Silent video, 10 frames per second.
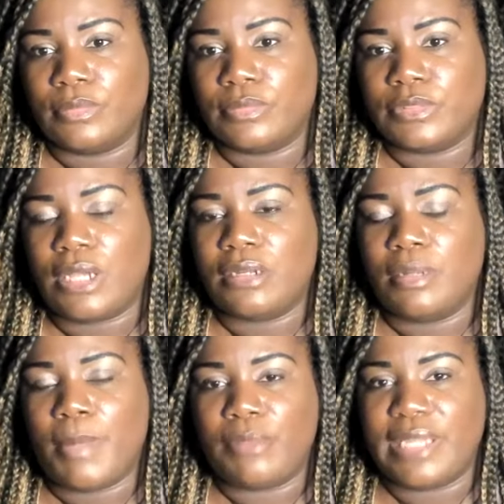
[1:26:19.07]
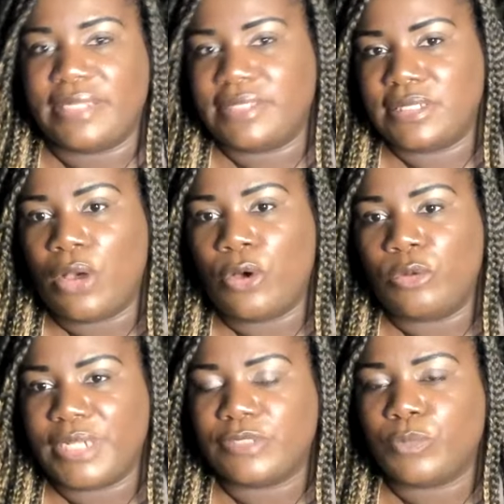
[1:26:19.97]
Talking about that's his
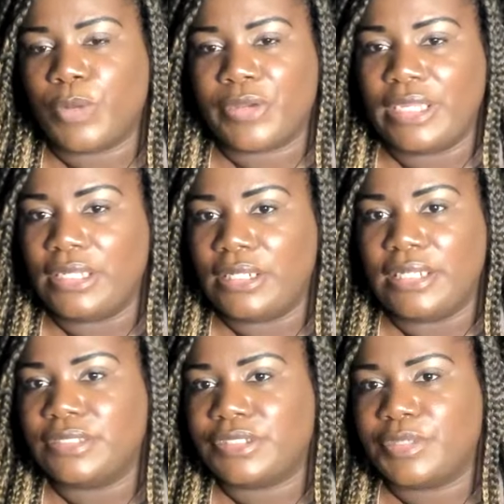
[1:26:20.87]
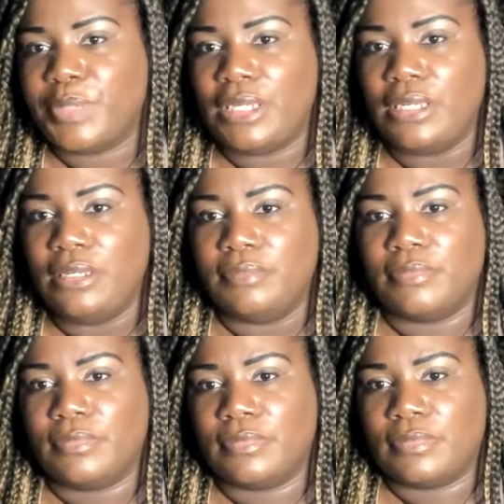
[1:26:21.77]
home, that's where he needs to be.
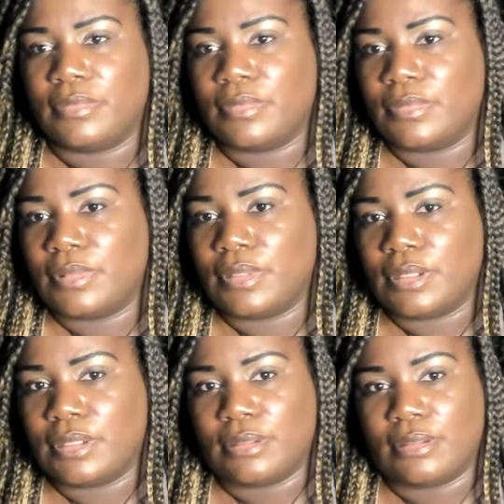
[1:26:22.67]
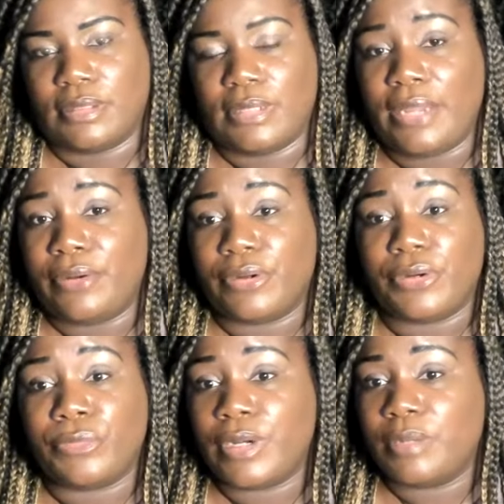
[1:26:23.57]
They are
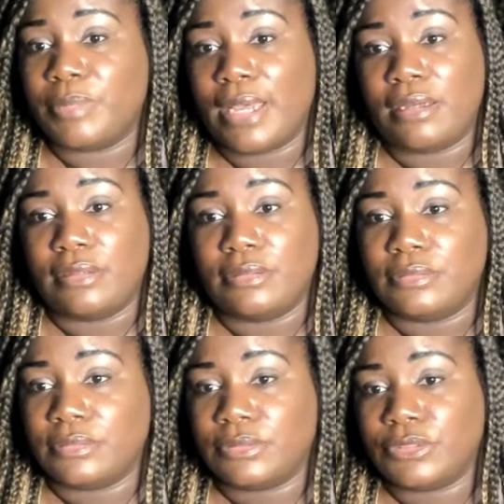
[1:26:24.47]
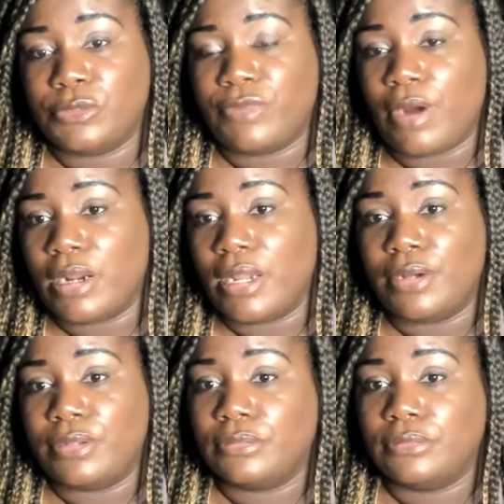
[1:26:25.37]
corrupt, y'all. Too far
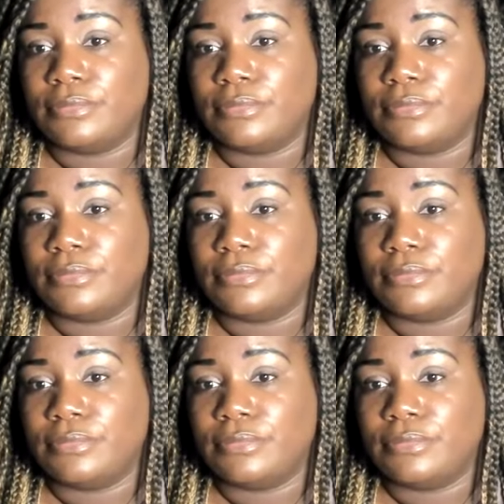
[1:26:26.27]
gone.